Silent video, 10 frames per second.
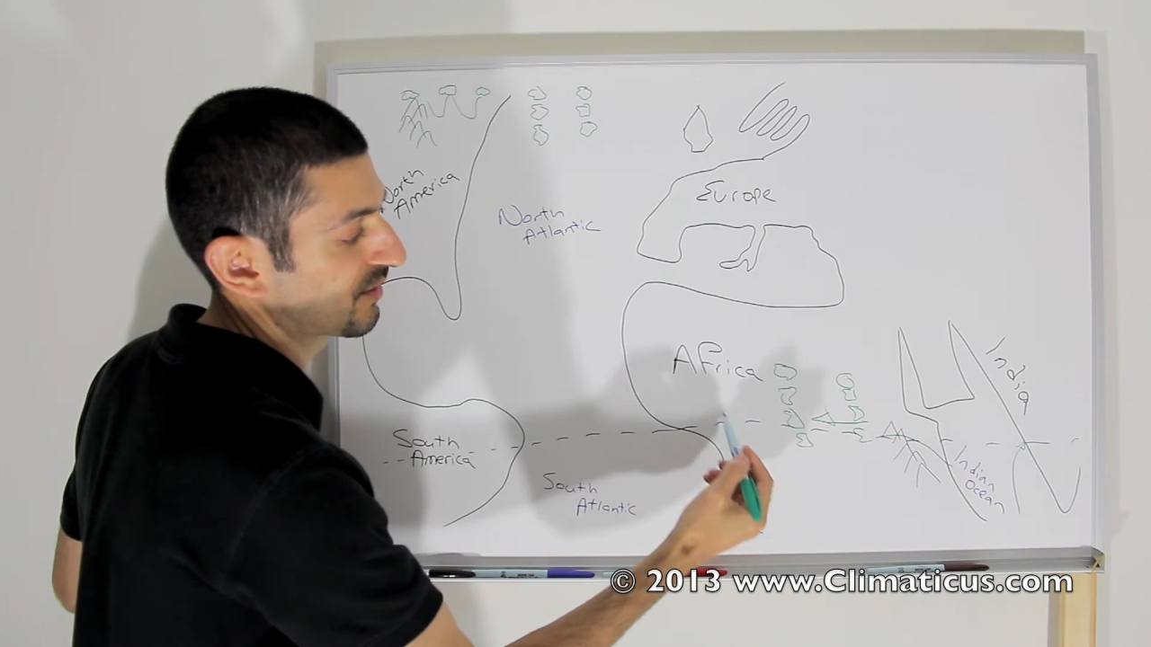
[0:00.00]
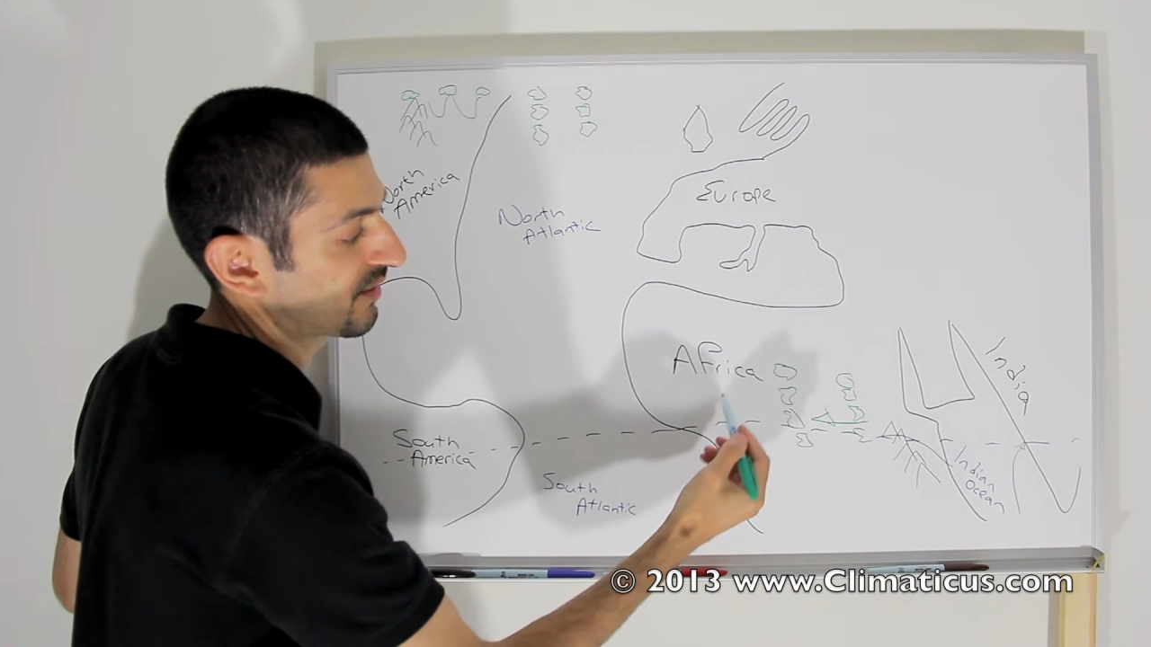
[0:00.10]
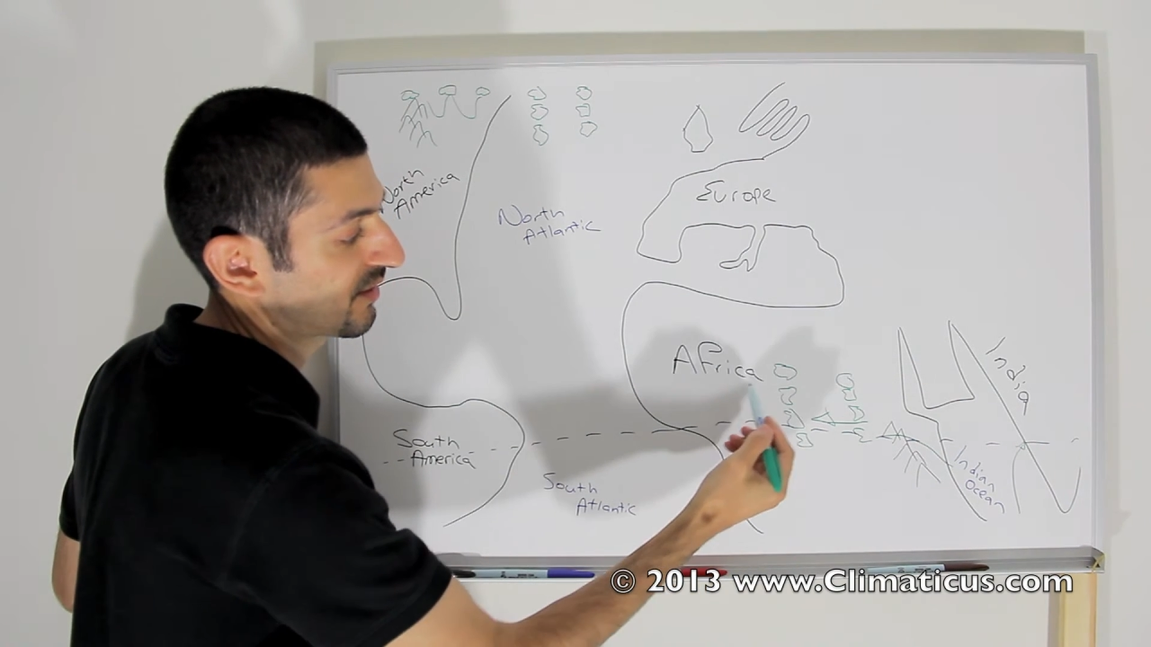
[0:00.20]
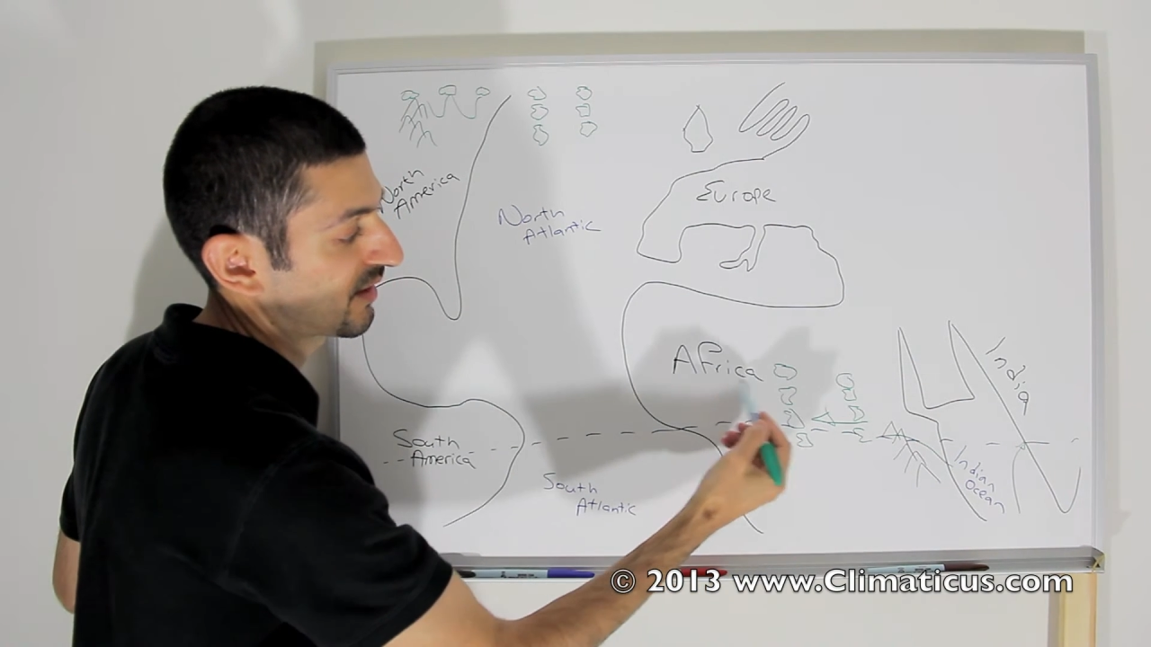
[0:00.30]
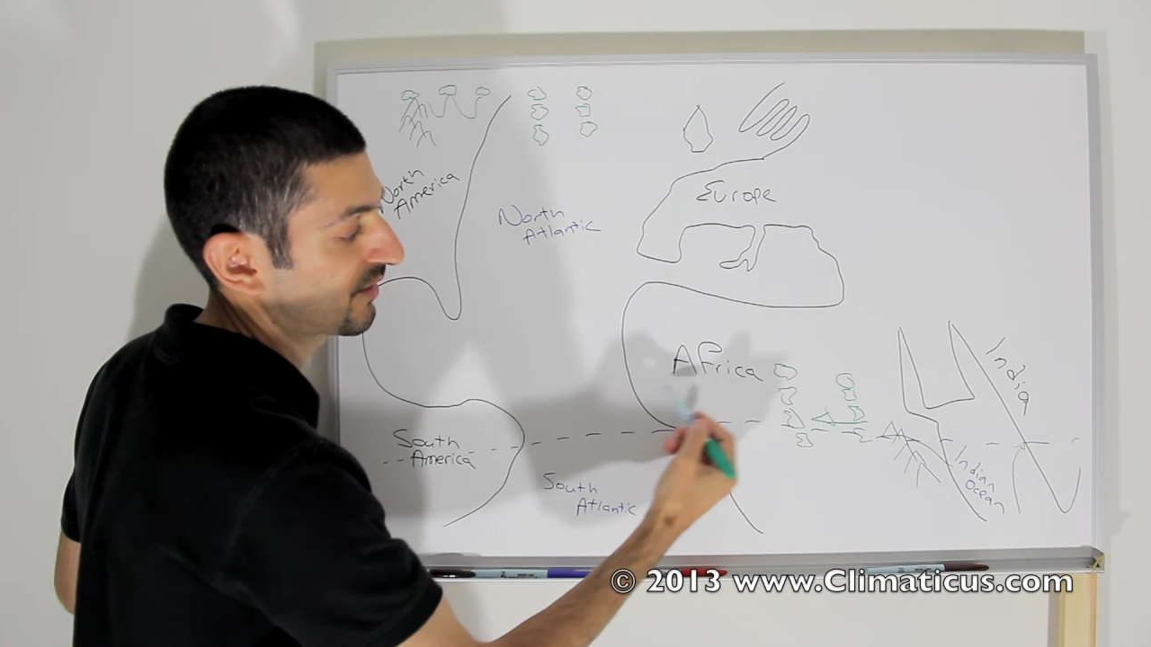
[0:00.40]
the
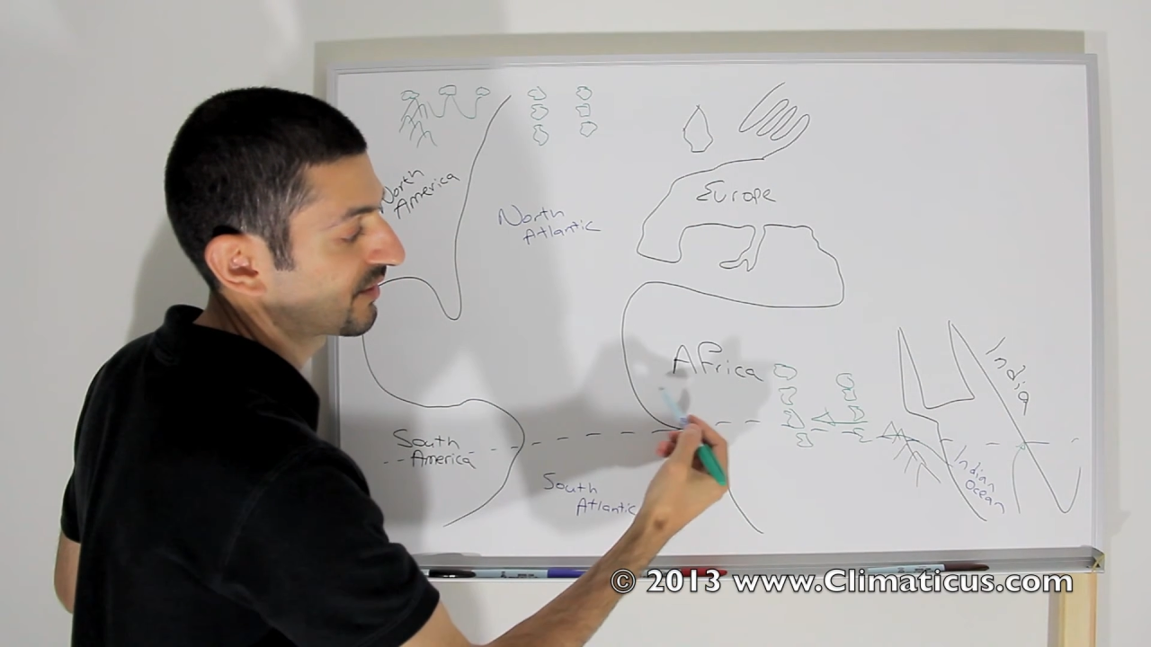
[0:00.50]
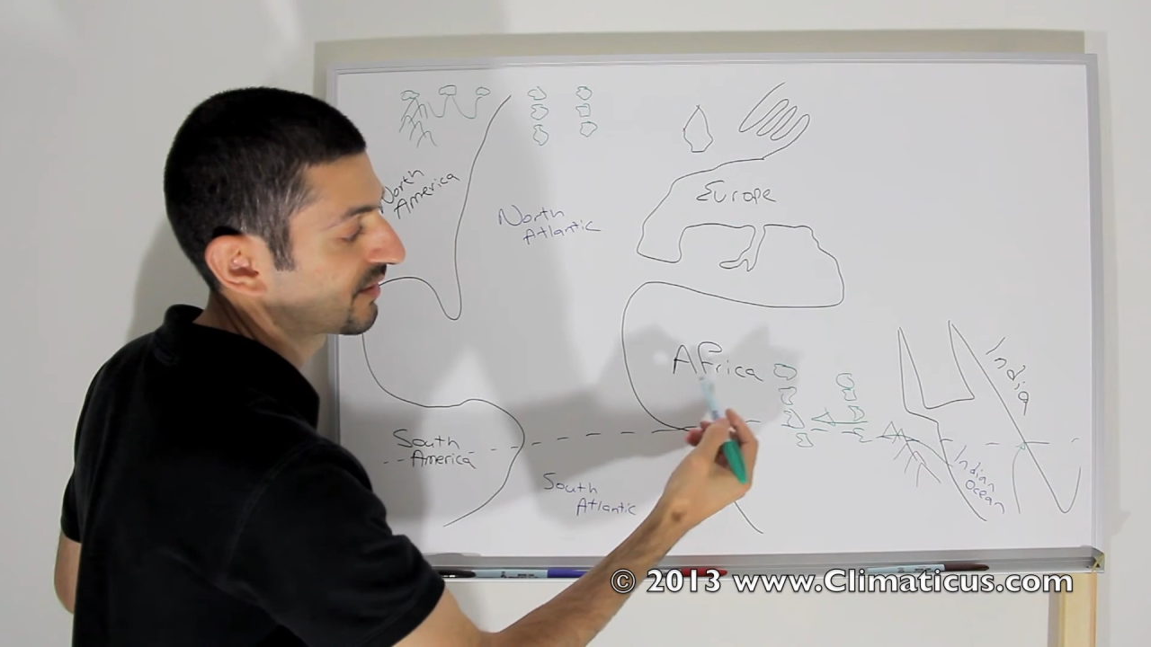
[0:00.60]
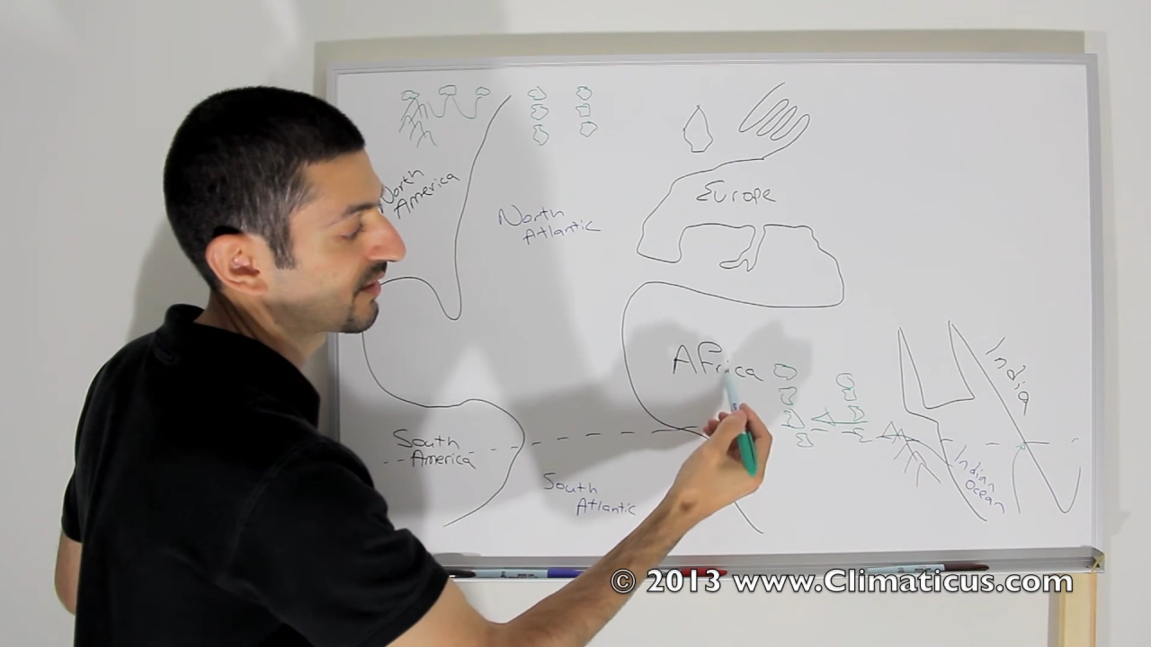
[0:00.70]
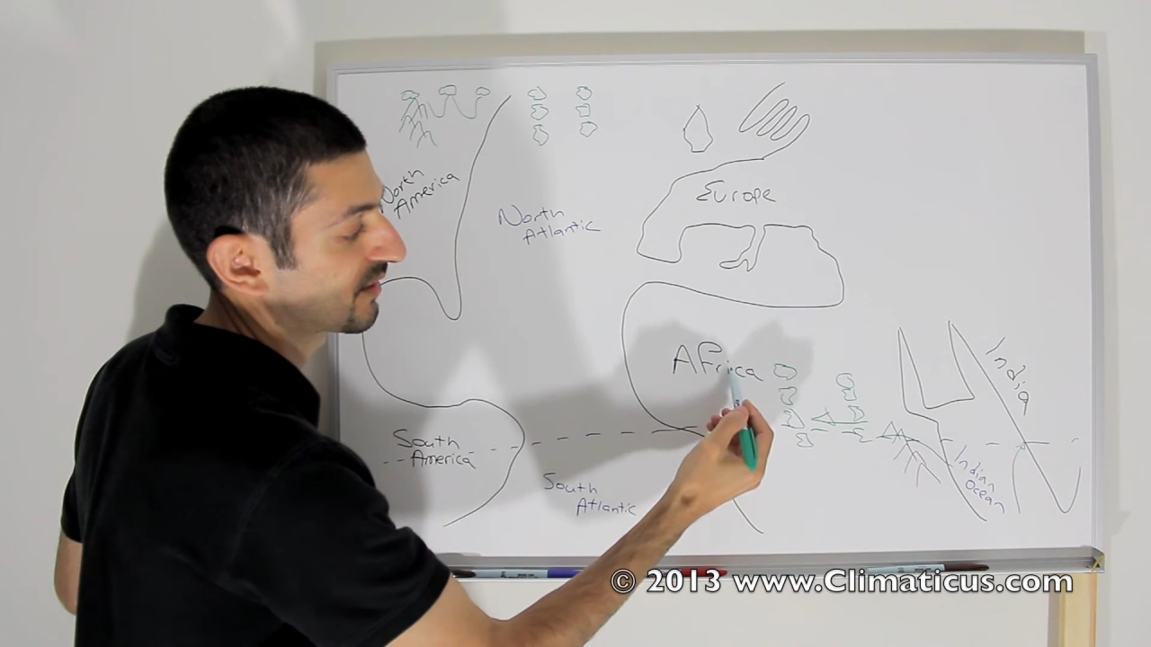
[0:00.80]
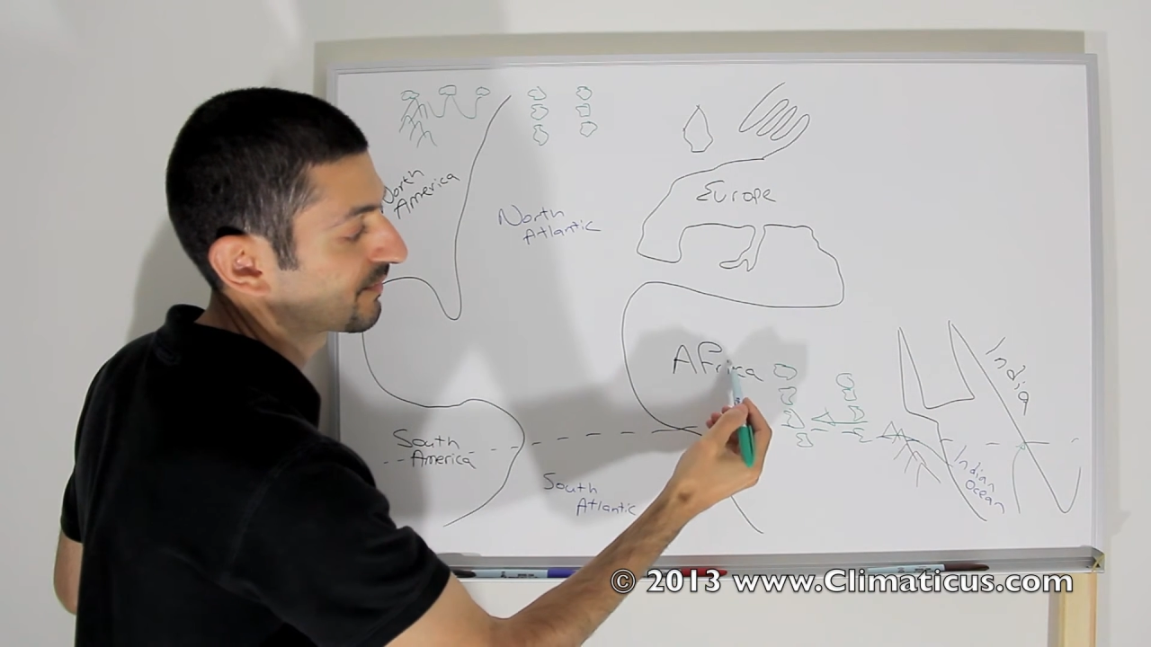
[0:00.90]

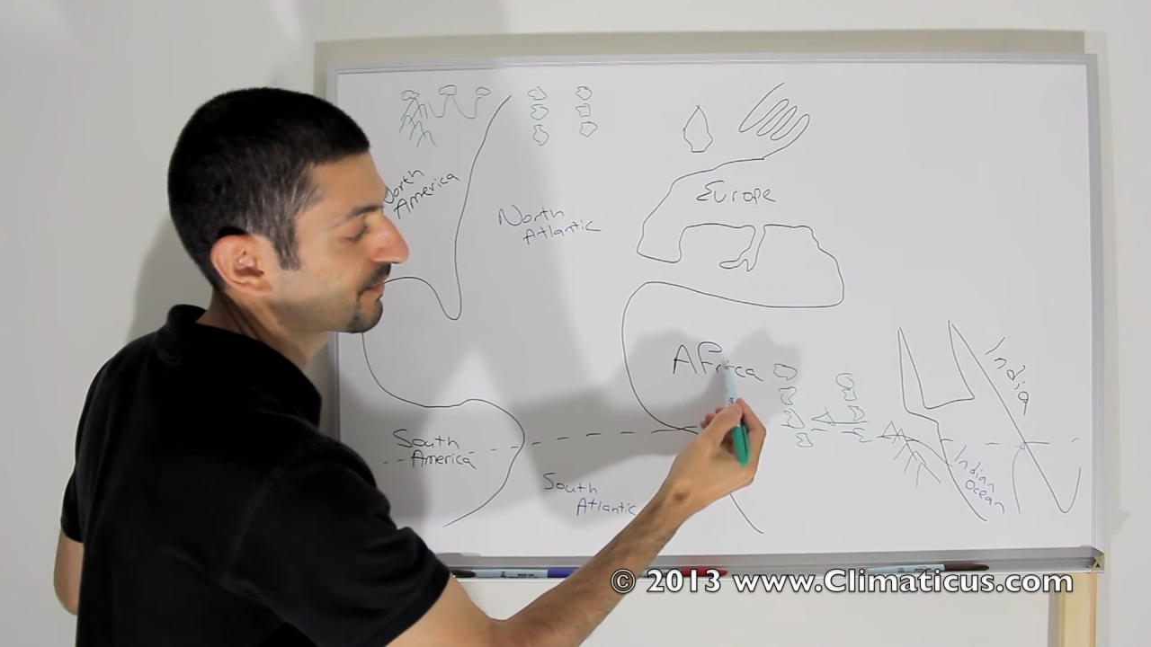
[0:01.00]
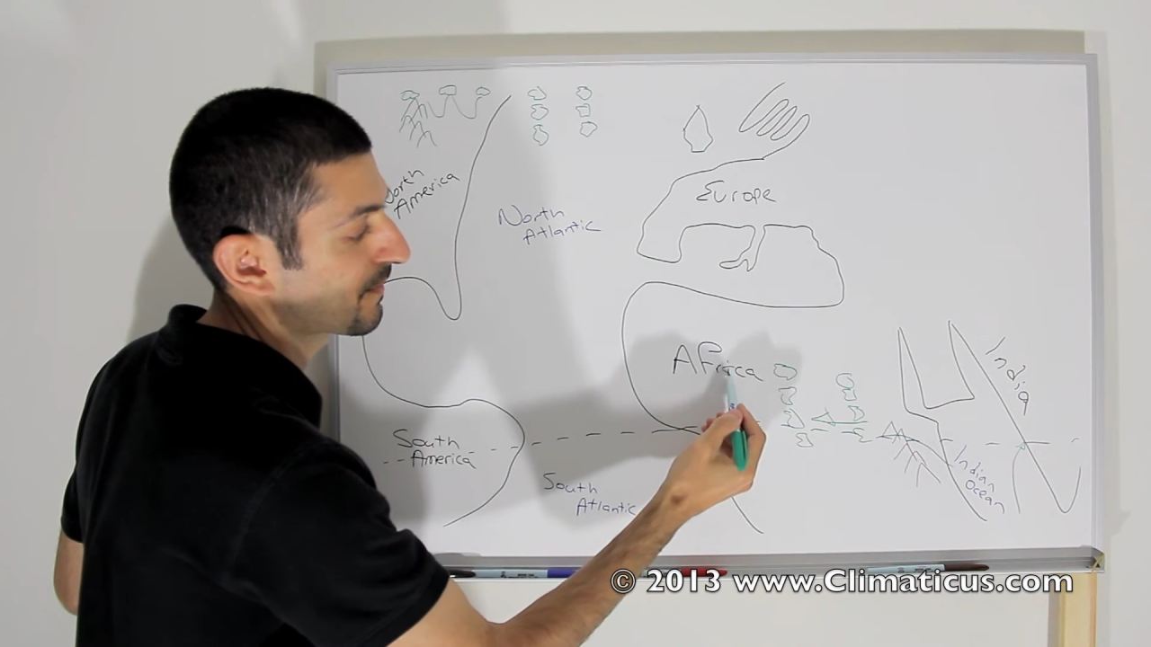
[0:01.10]
Saharan uh,